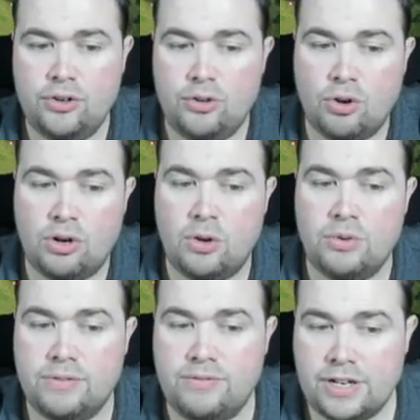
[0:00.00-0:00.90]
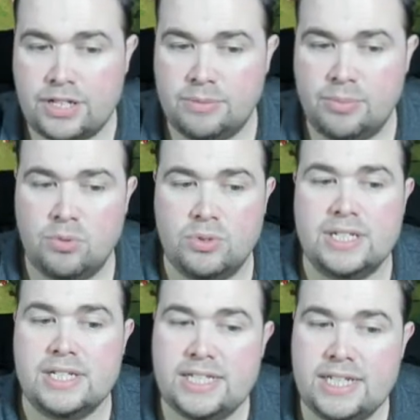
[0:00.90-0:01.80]
you've got loads of vegetables
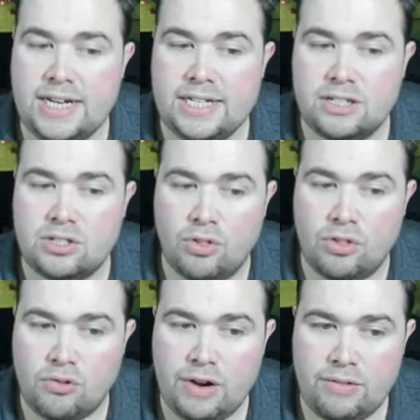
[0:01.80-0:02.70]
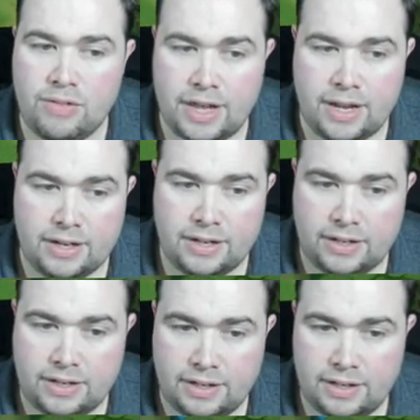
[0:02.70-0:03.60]
and seed that's on the ground there.
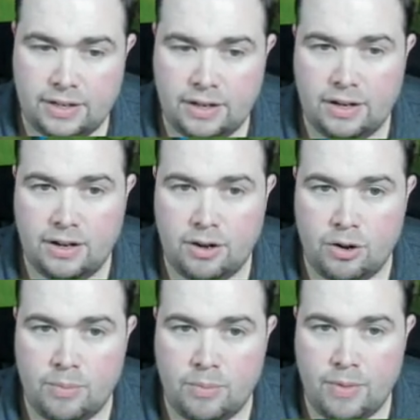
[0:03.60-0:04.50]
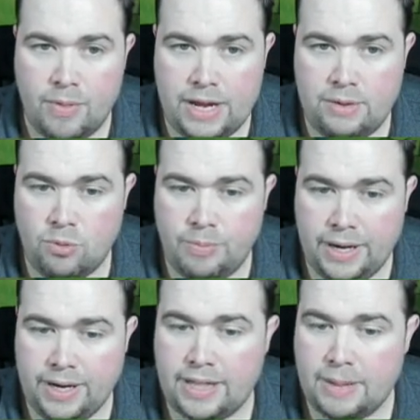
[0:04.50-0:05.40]
They will
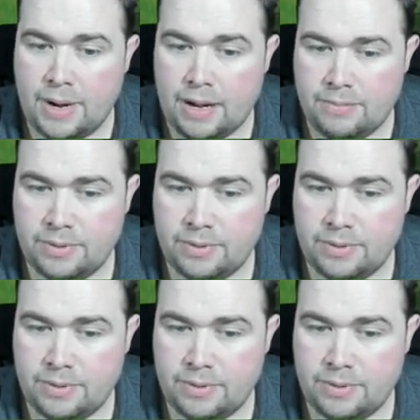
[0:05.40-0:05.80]
pick them up.